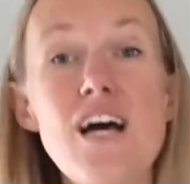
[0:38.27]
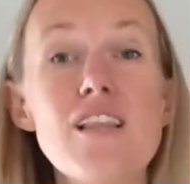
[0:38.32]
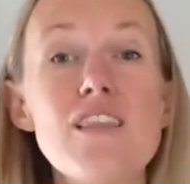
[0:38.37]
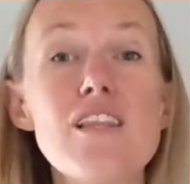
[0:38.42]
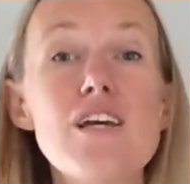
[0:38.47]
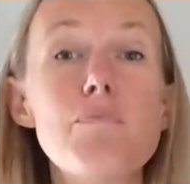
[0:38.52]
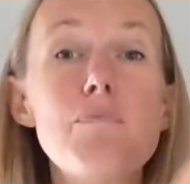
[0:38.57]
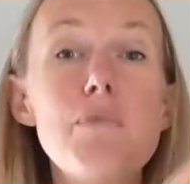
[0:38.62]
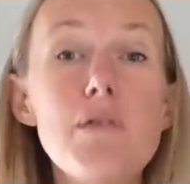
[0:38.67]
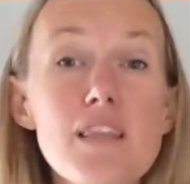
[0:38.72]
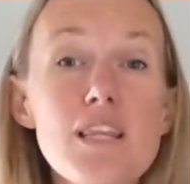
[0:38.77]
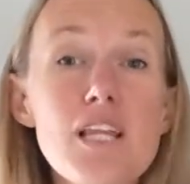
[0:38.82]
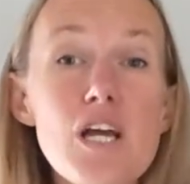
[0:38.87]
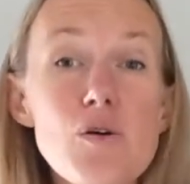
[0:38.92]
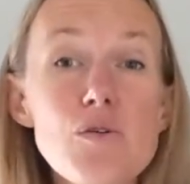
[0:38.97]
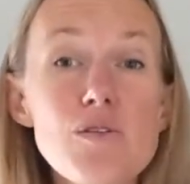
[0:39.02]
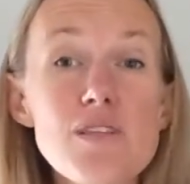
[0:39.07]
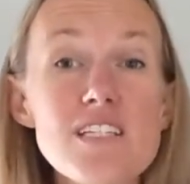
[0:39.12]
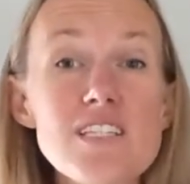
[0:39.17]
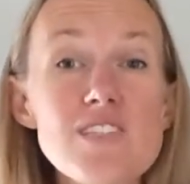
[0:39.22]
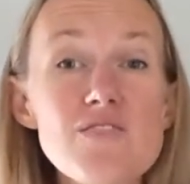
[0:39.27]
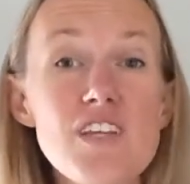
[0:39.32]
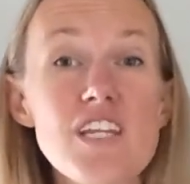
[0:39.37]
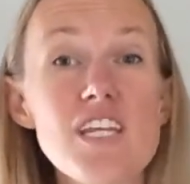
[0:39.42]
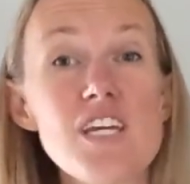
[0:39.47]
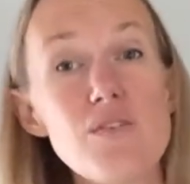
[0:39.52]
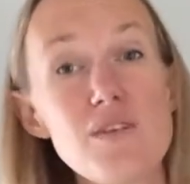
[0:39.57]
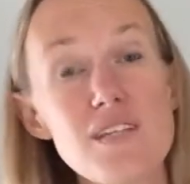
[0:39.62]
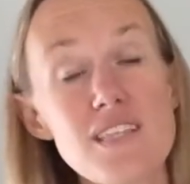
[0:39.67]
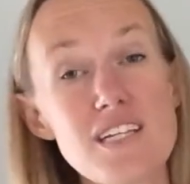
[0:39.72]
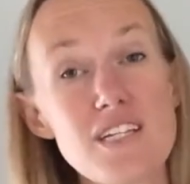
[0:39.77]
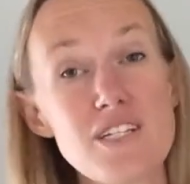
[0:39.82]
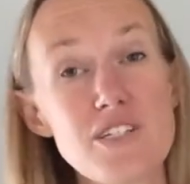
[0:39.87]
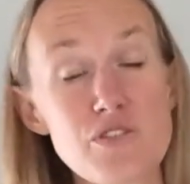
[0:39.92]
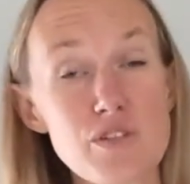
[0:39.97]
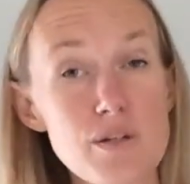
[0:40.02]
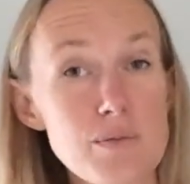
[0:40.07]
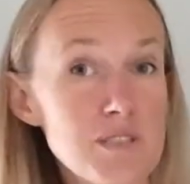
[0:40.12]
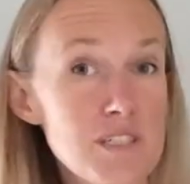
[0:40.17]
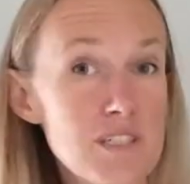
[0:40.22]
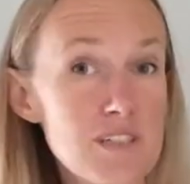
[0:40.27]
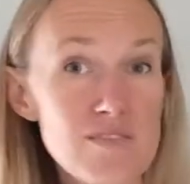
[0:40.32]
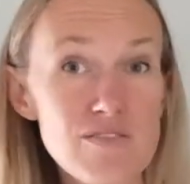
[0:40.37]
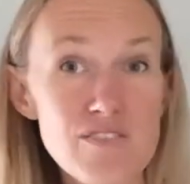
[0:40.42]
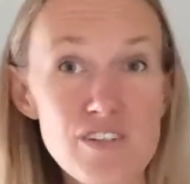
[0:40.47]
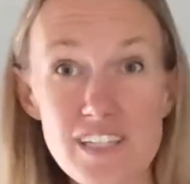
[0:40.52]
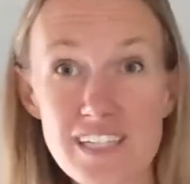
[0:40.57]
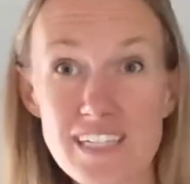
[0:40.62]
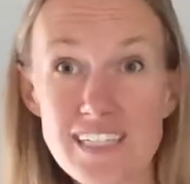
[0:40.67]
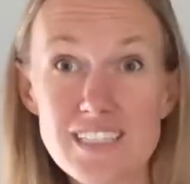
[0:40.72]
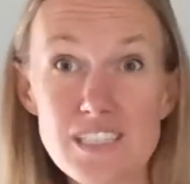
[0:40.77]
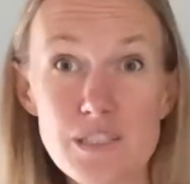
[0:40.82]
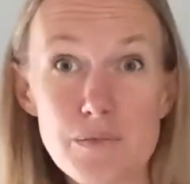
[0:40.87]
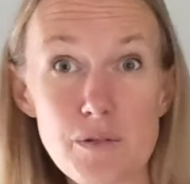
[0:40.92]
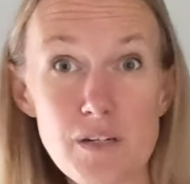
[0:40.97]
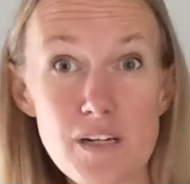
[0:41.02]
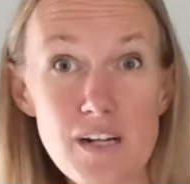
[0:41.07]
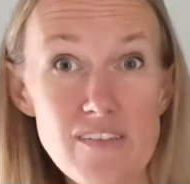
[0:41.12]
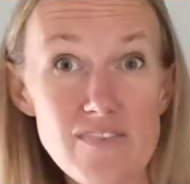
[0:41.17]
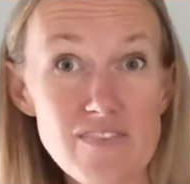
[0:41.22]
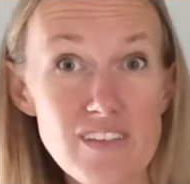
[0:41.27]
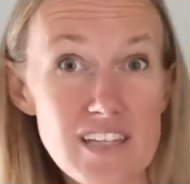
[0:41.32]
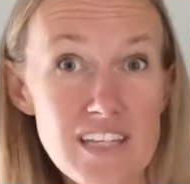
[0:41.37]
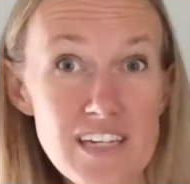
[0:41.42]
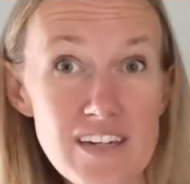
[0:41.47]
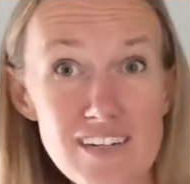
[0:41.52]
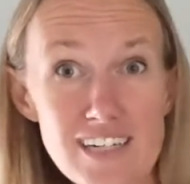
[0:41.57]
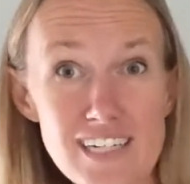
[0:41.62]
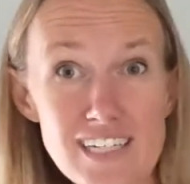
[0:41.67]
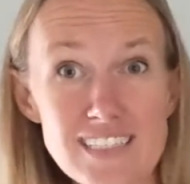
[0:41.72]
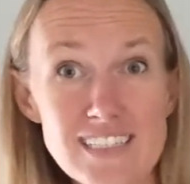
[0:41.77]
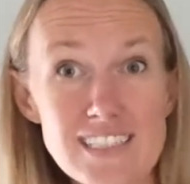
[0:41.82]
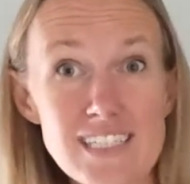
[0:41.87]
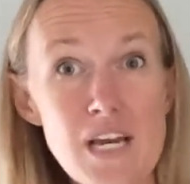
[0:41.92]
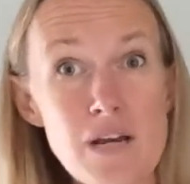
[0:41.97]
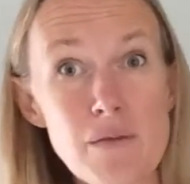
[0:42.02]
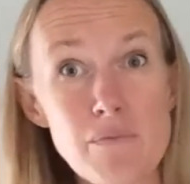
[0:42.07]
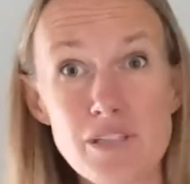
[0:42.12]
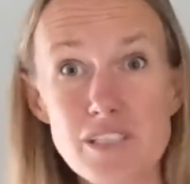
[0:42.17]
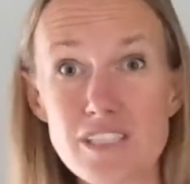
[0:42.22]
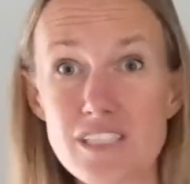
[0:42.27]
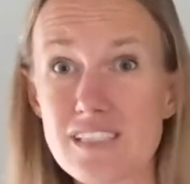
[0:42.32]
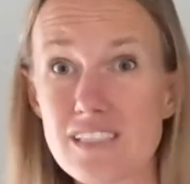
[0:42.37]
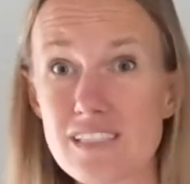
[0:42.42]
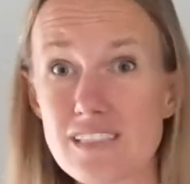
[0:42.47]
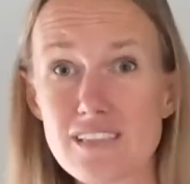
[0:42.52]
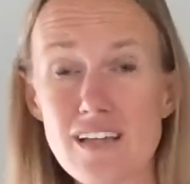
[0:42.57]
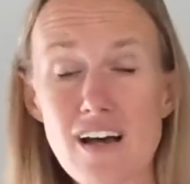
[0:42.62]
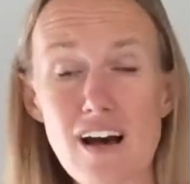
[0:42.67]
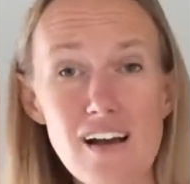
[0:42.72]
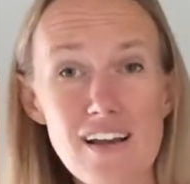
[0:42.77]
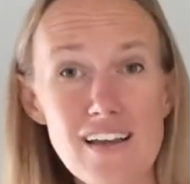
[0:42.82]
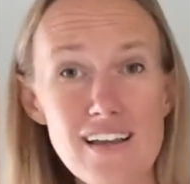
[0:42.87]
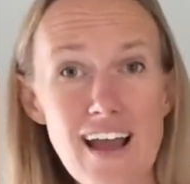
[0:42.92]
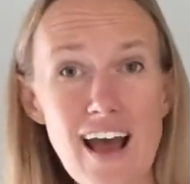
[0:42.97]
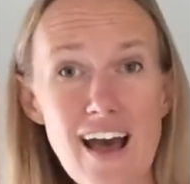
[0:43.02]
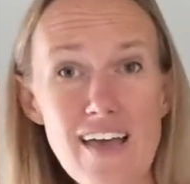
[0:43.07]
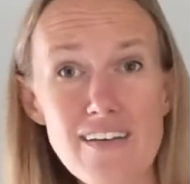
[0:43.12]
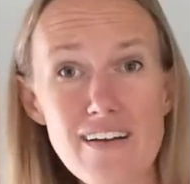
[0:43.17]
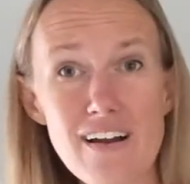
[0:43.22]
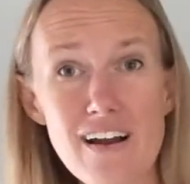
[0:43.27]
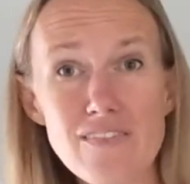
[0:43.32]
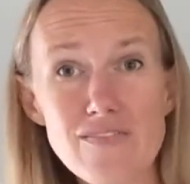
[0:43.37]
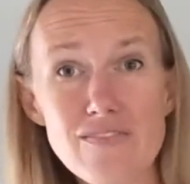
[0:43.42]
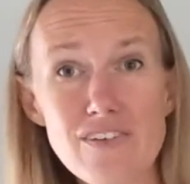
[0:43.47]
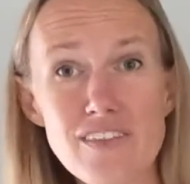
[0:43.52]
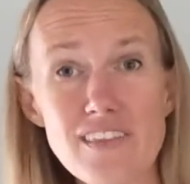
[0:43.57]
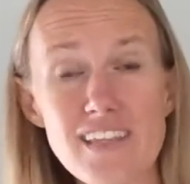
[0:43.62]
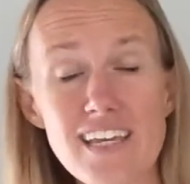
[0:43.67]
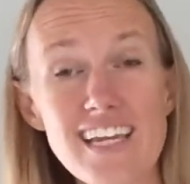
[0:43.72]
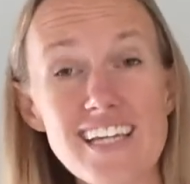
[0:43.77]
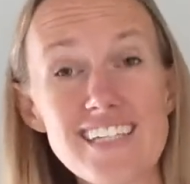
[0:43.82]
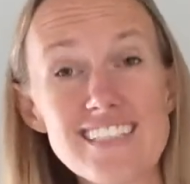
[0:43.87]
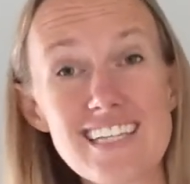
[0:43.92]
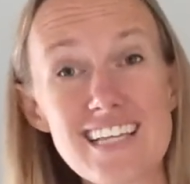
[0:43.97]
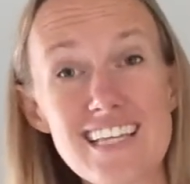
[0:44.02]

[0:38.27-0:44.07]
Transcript: Look below this video in the description for links to print off the lyrics, purchase a song, and other helpful things.